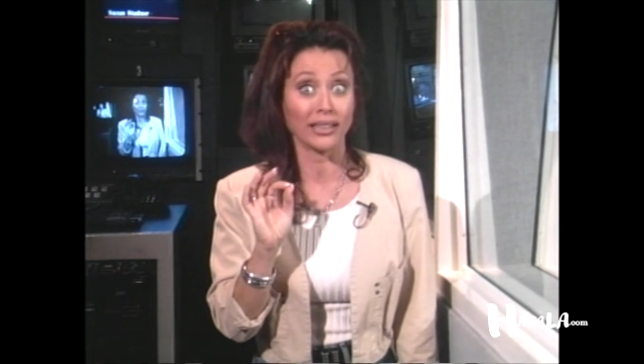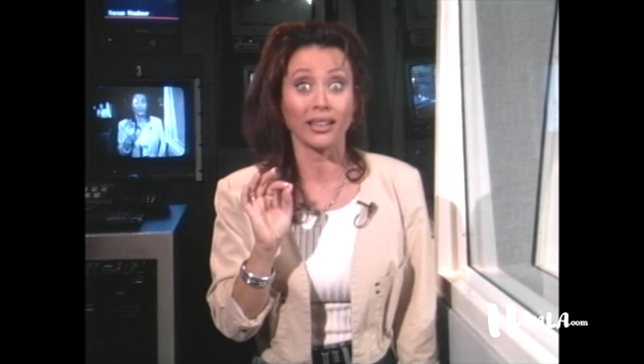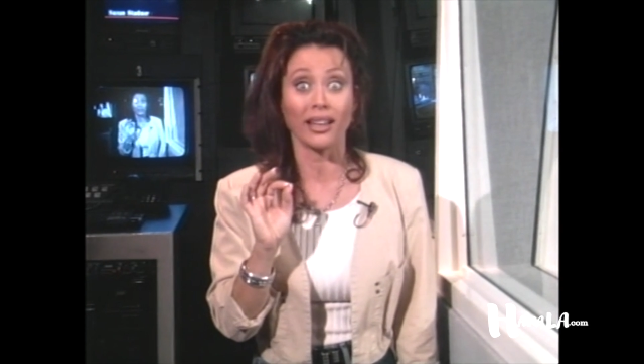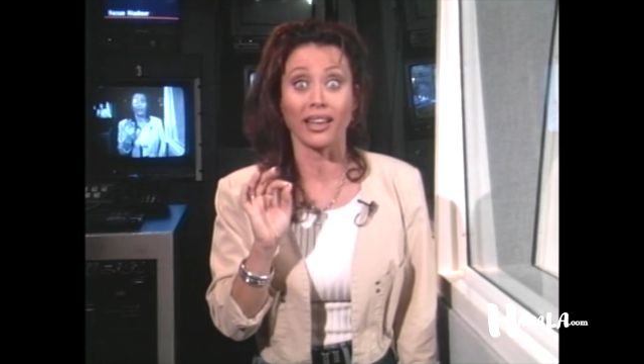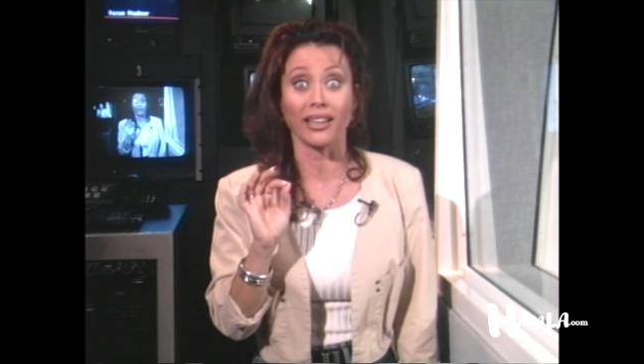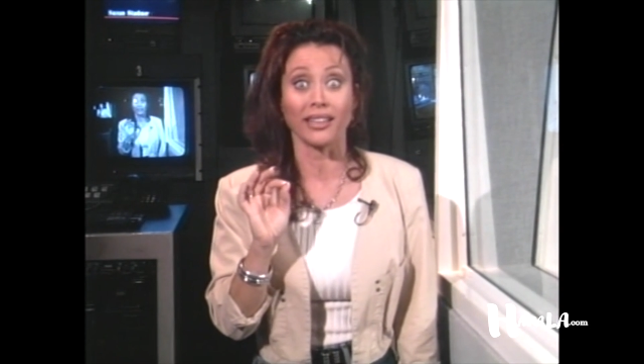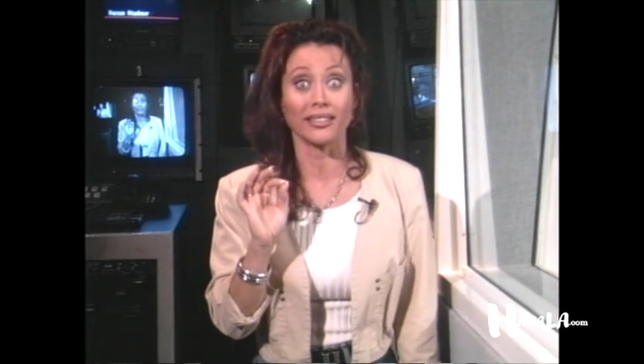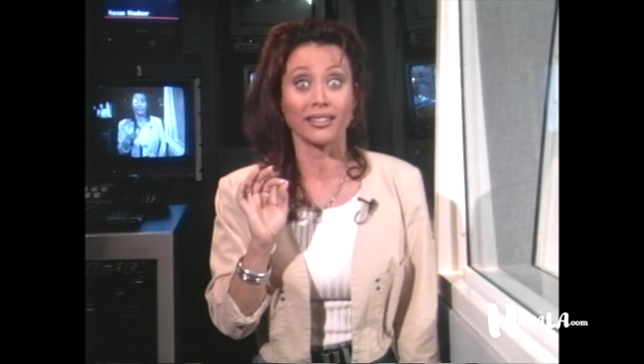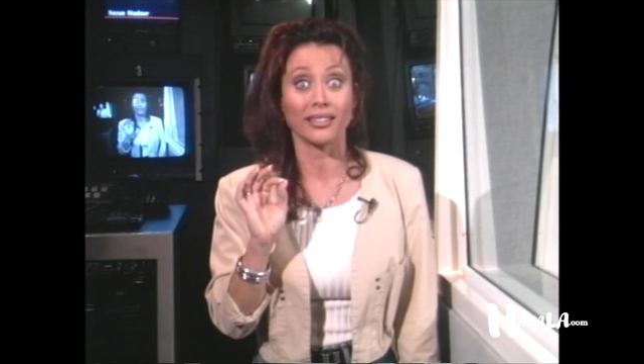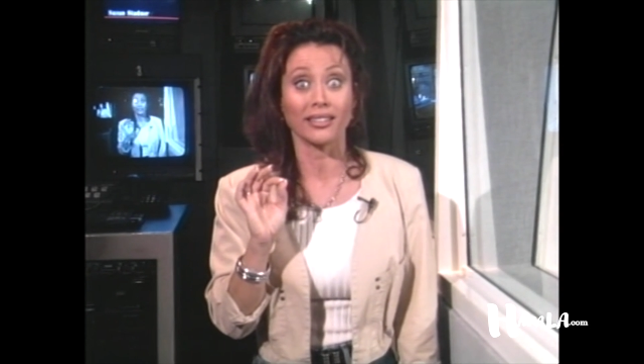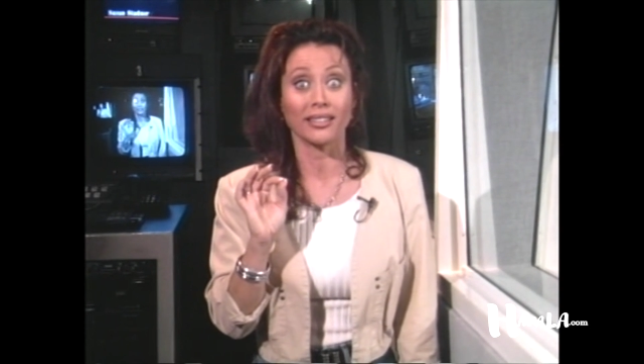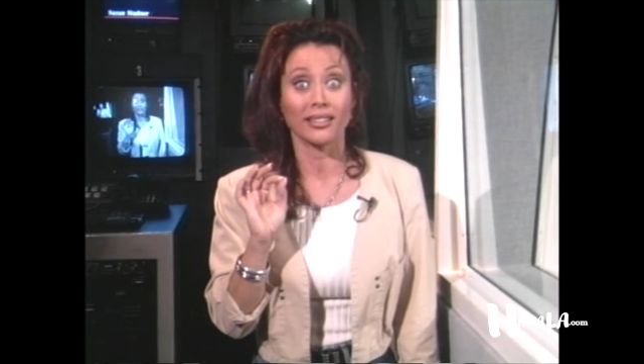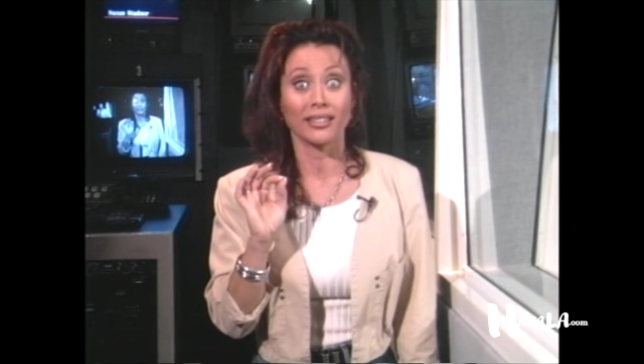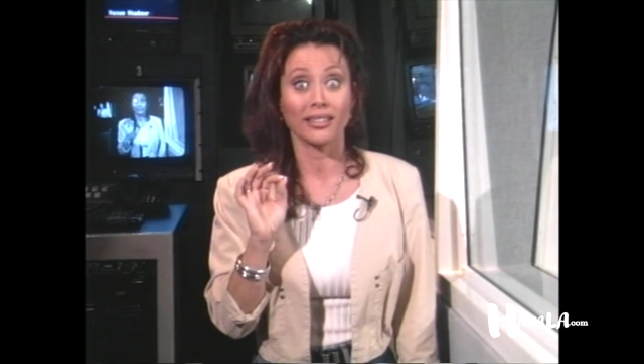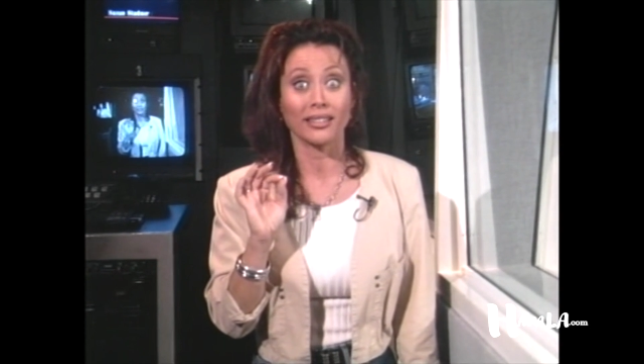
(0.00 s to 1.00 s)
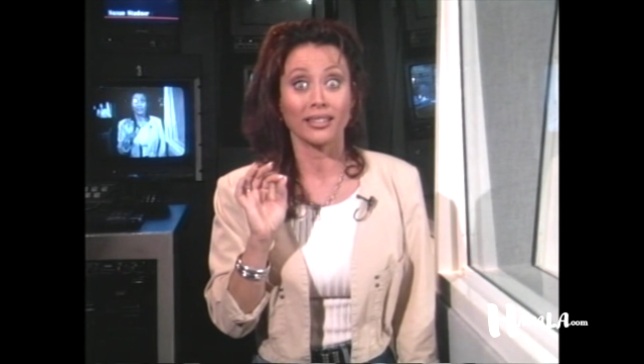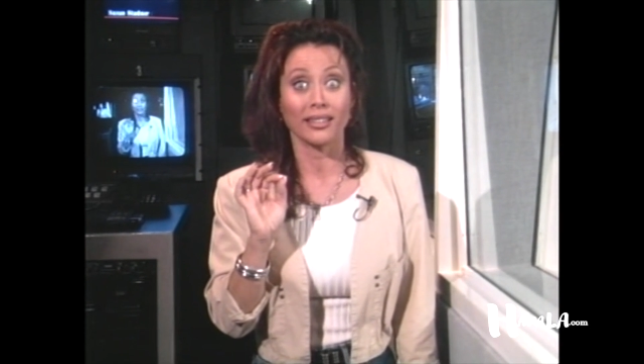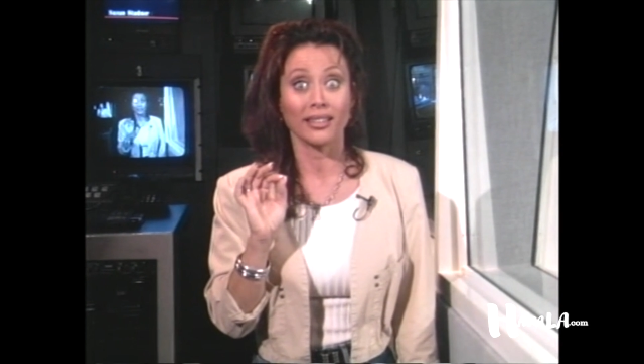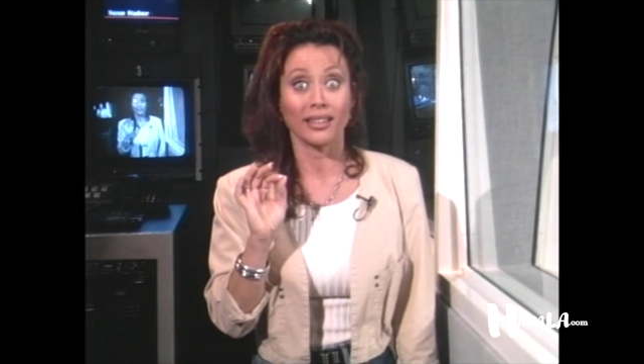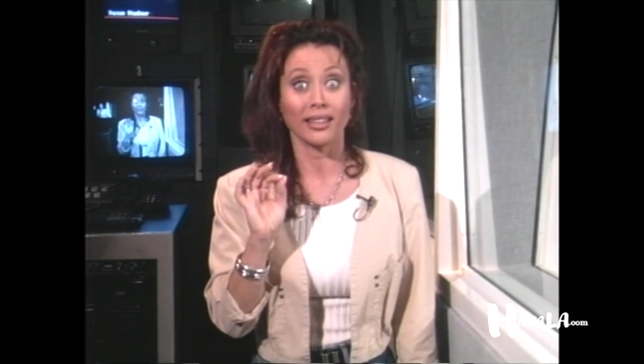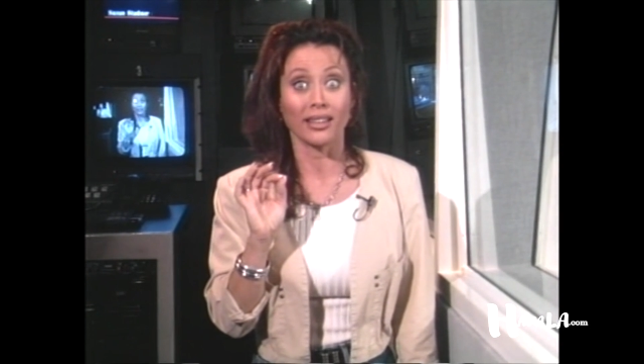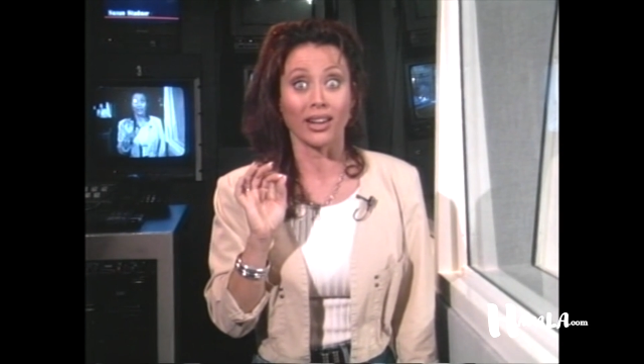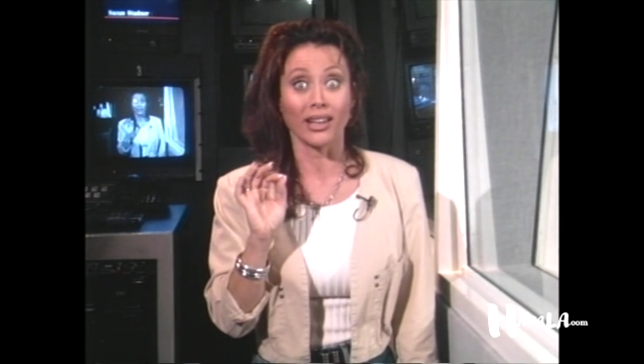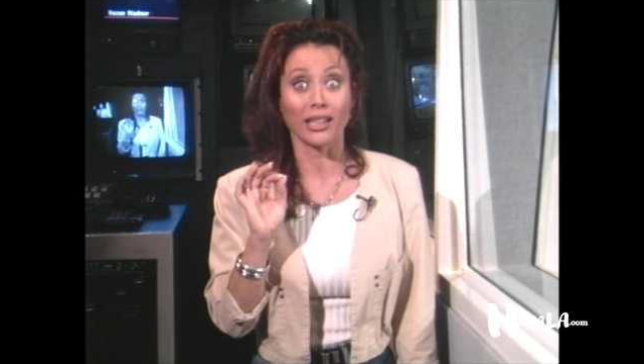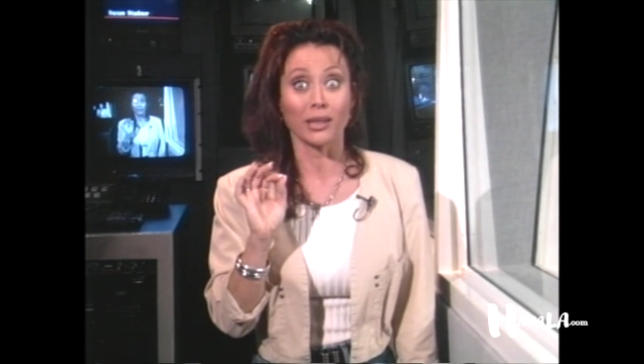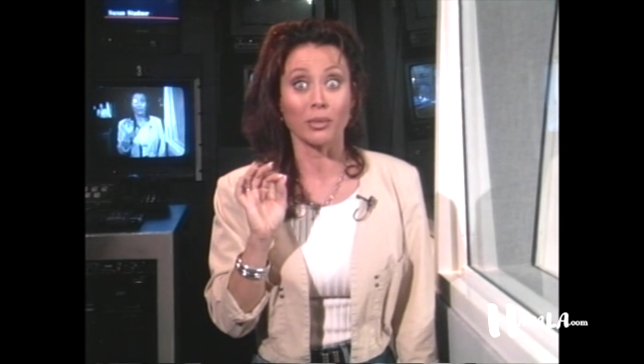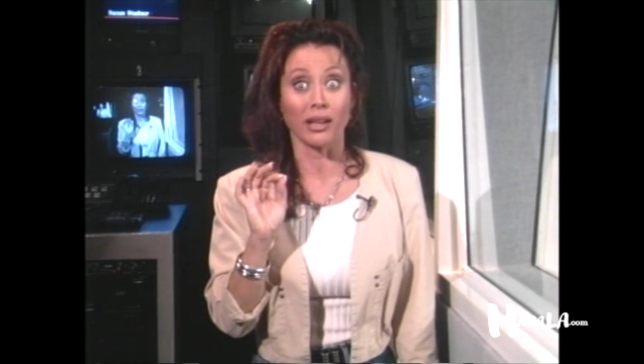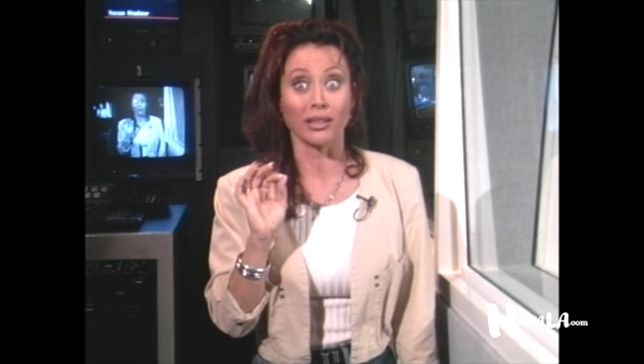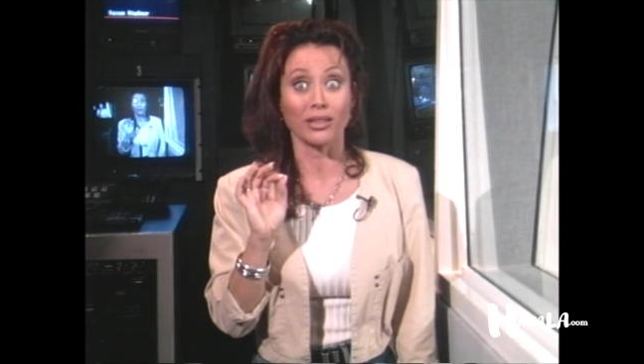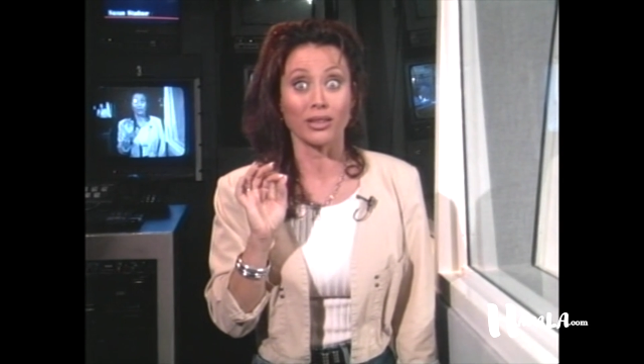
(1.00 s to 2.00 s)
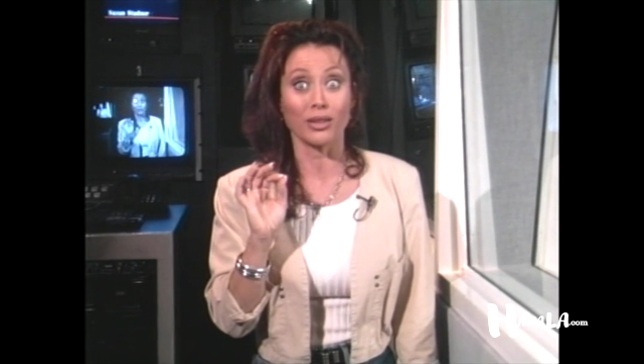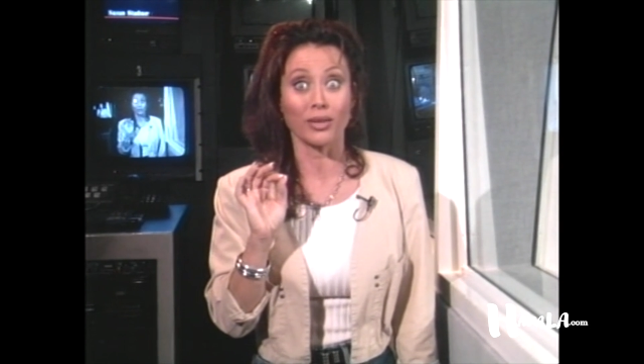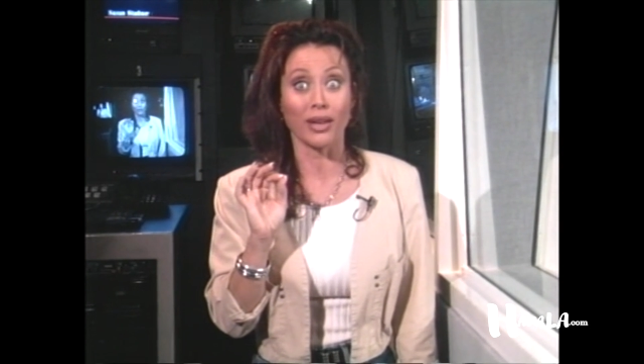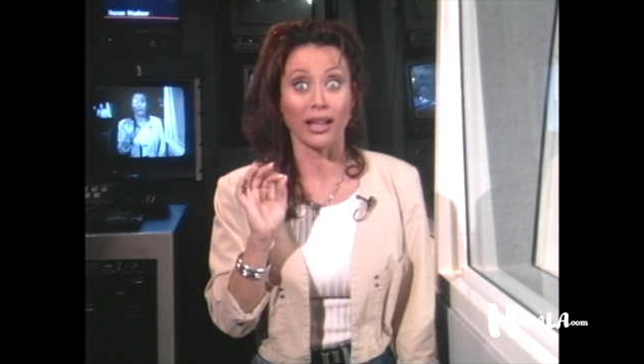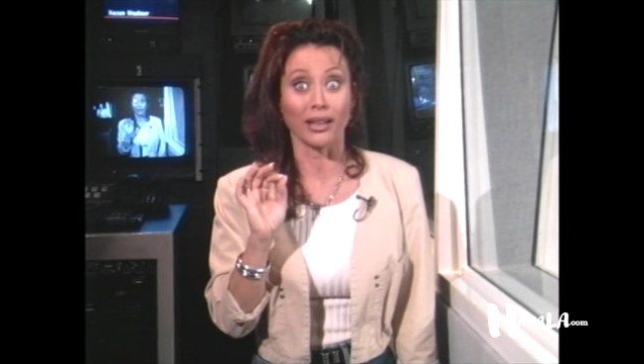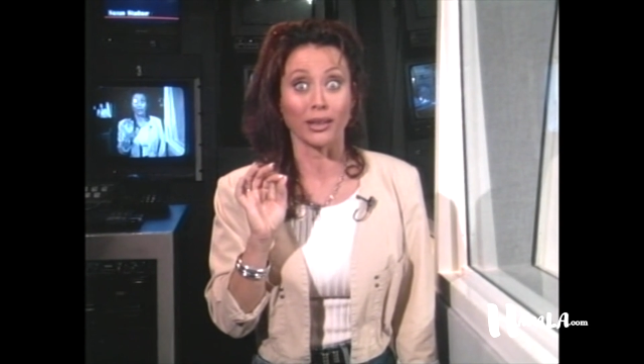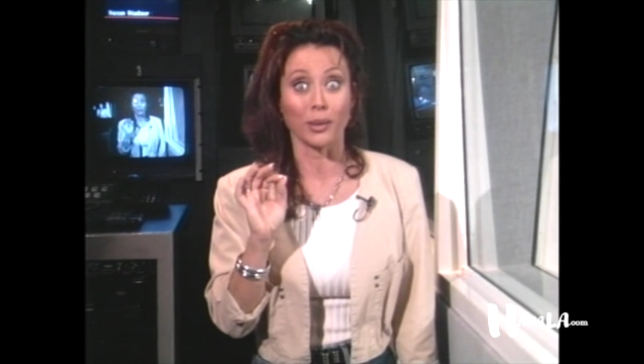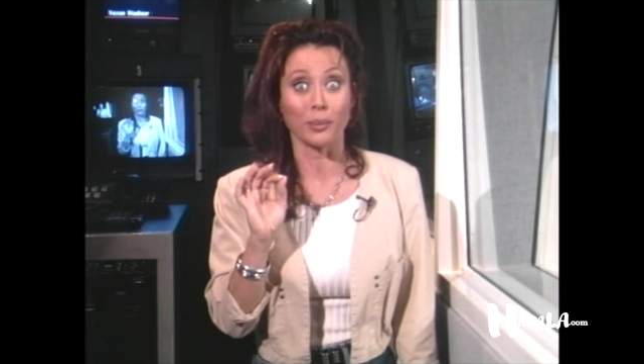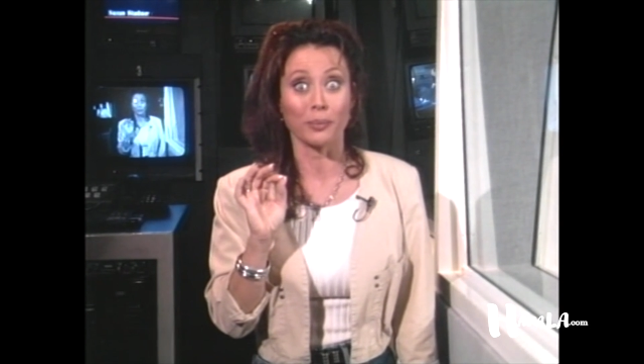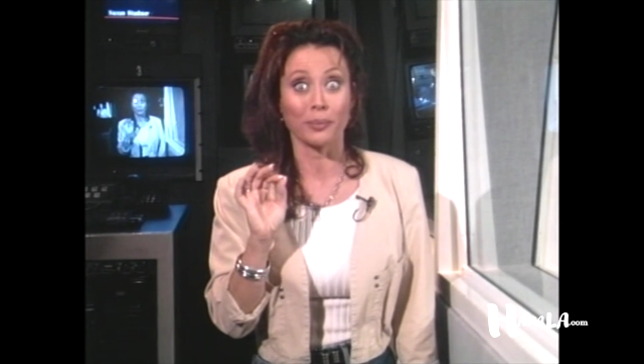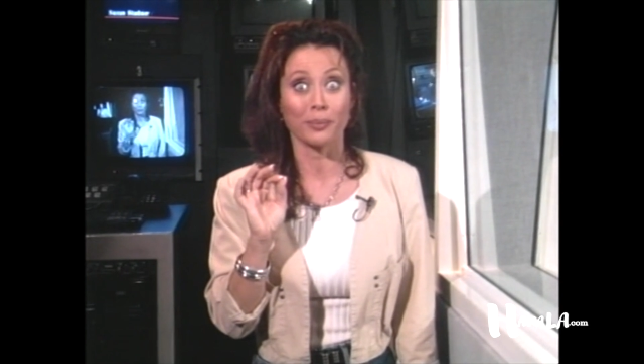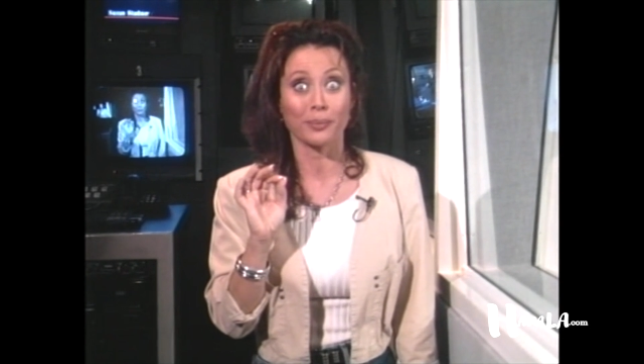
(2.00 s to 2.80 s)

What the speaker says: light. And I come on to the Valium.